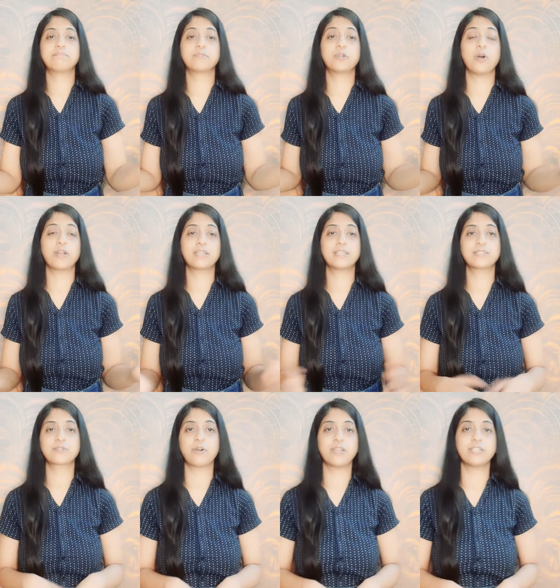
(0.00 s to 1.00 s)
got his
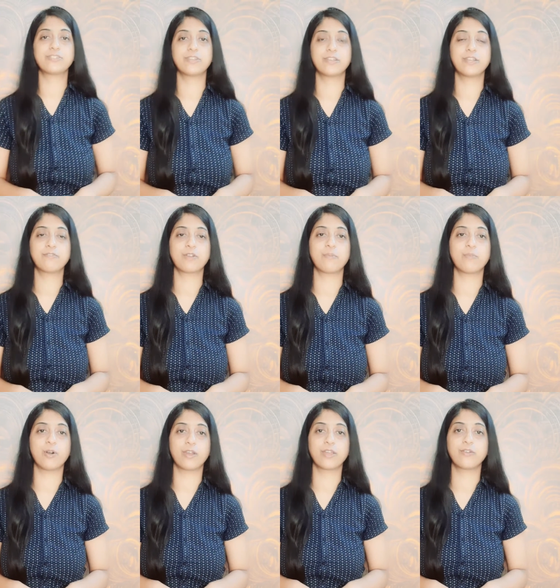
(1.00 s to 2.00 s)
college degree from
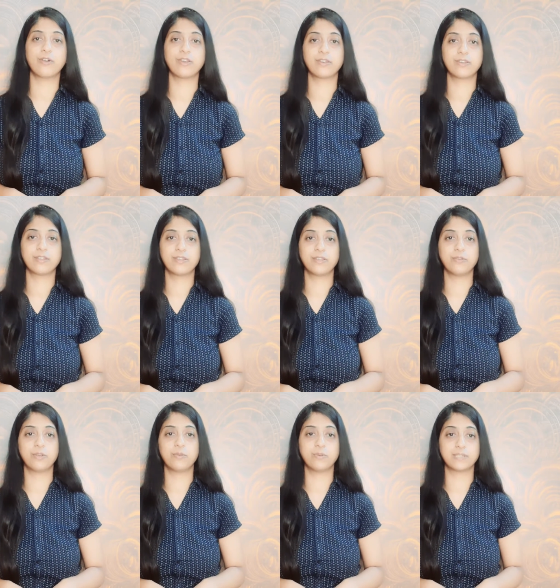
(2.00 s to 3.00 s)
Oregon
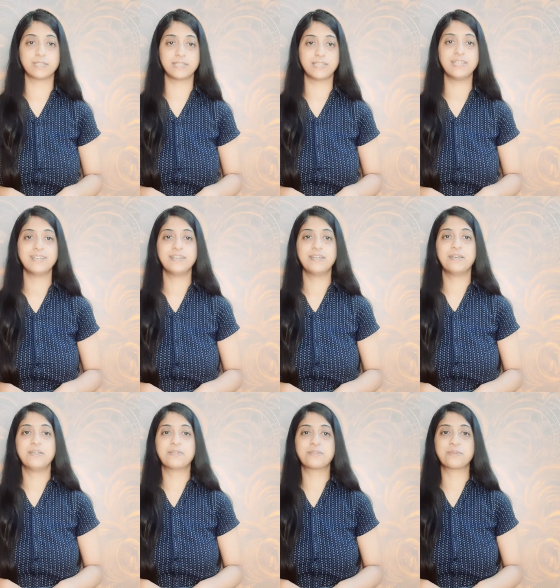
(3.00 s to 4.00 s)
University.
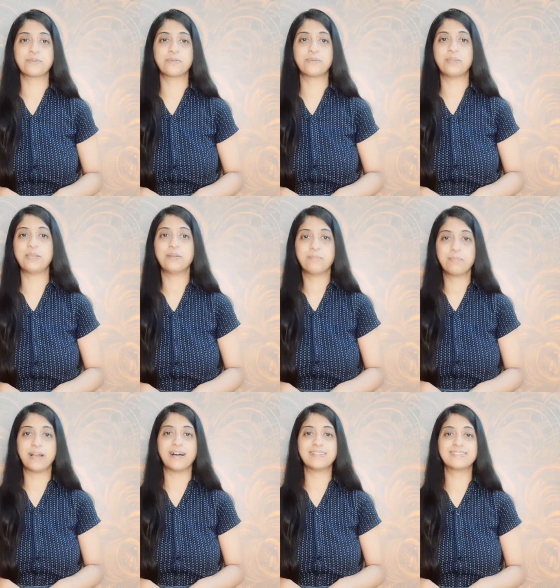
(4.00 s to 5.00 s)
So Leo
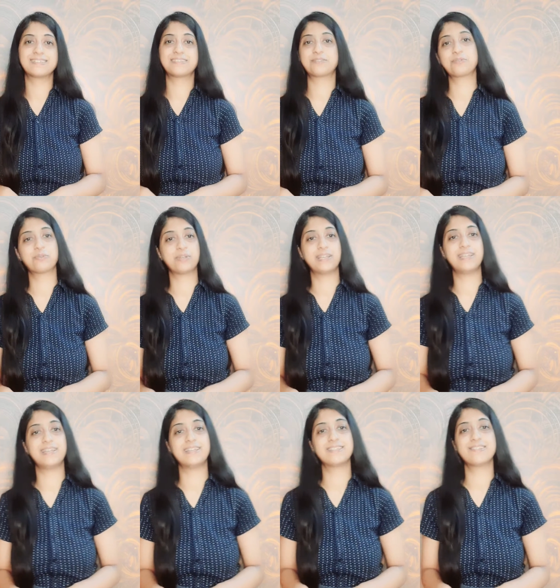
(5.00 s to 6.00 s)
Plass story
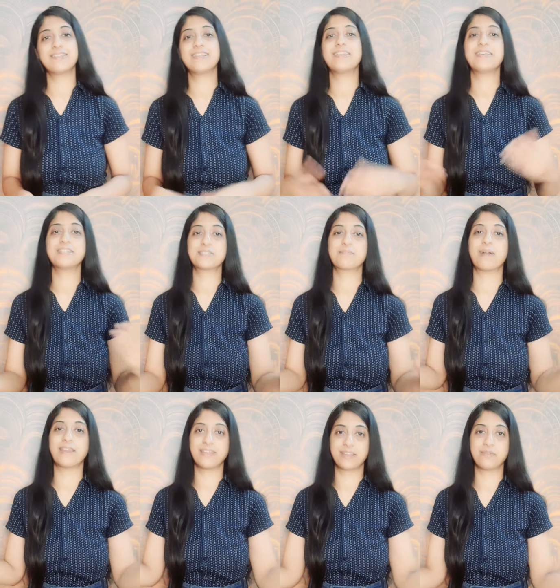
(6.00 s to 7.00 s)
is really
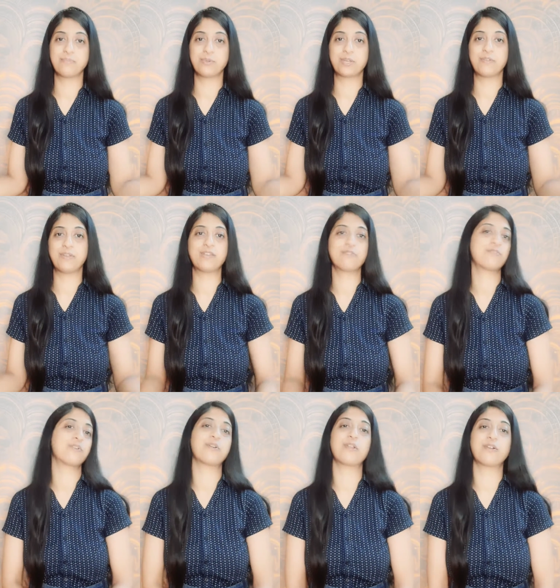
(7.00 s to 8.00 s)
inspiring and motivating
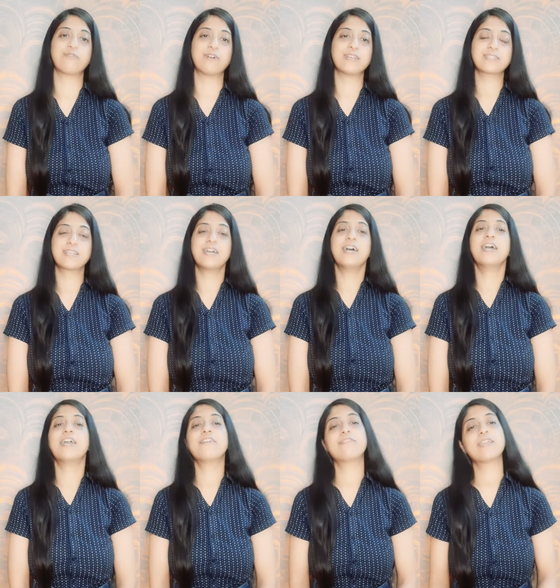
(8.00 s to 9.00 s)
for all of us.
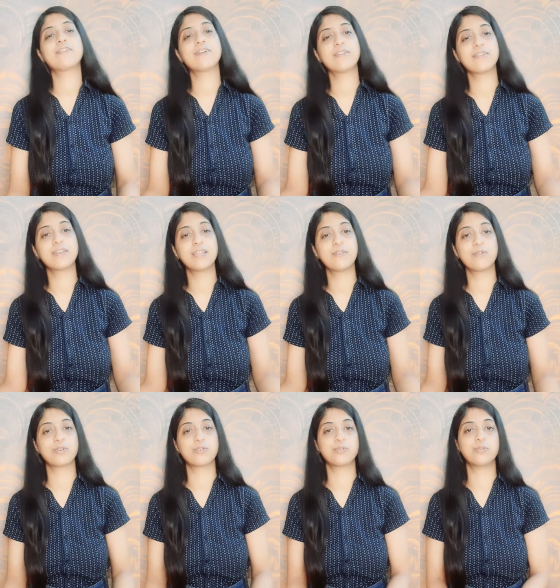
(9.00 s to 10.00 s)
If anyone really
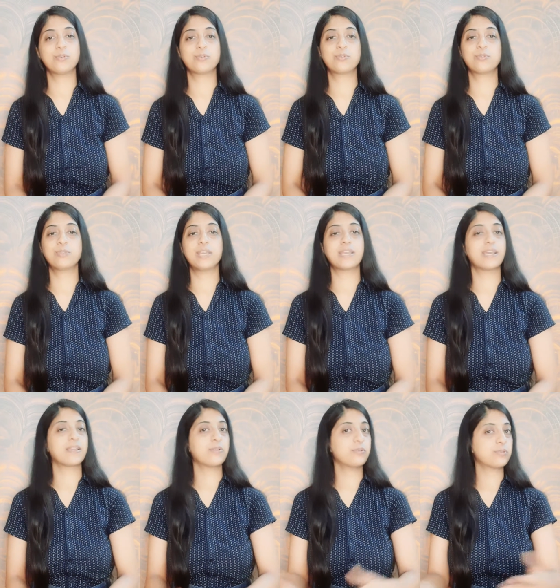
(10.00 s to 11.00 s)
want to go through, they
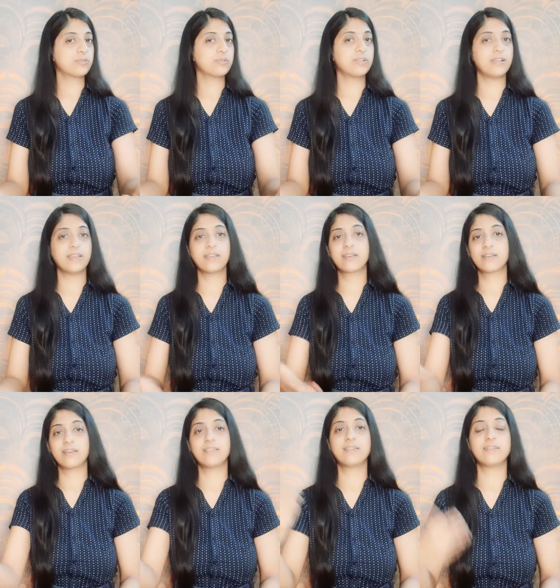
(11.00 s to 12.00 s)
can go through the link
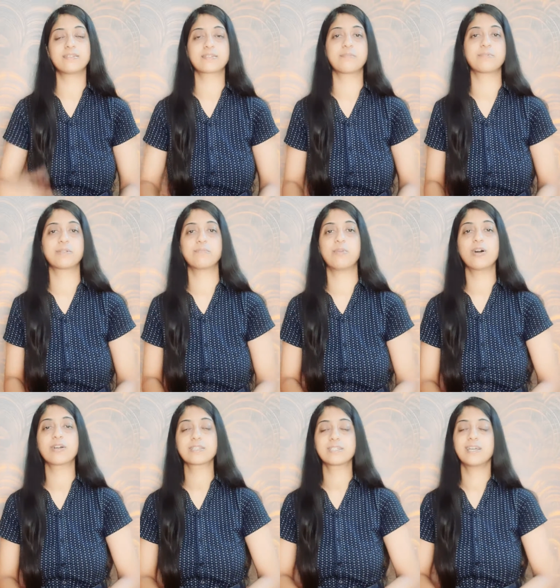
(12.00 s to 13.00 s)
in the description
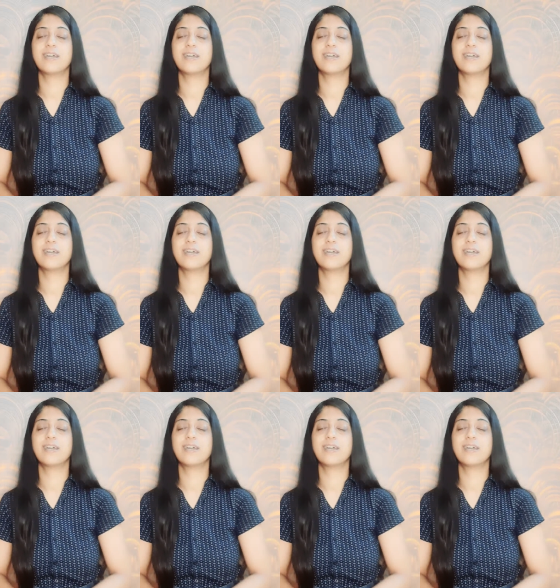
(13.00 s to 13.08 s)
box.